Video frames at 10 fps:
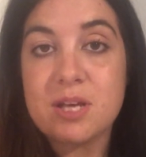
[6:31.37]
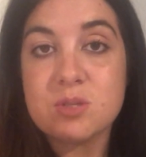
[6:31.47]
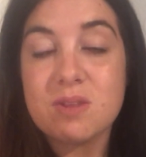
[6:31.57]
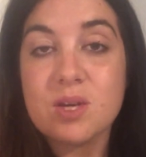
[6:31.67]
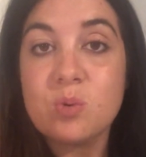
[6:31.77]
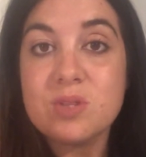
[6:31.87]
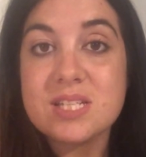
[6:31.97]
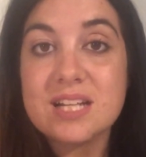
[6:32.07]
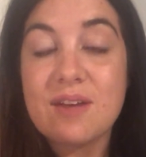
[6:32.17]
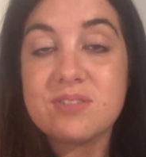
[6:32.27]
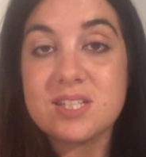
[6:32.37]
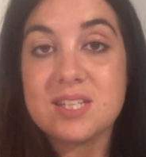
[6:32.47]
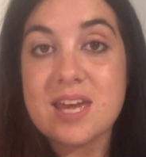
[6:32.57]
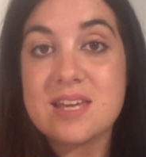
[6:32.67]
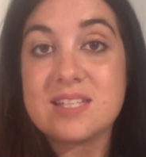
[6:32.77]
So I think all that's left to
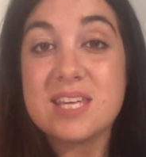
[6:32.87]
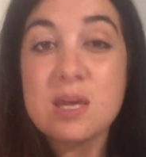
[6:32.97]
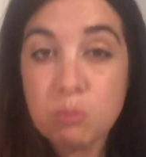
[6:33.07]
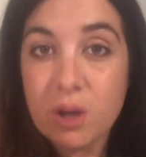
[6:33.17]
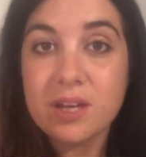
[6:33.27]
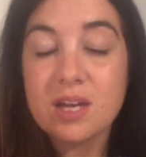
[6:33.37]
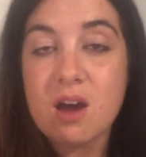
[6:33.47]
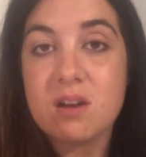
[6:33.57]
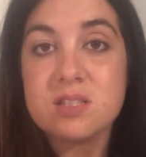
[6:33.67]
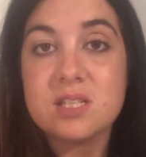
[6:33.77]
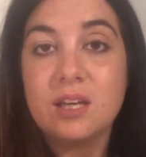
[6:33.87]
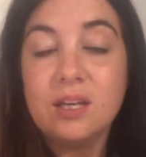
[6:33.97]
say is keep working hard.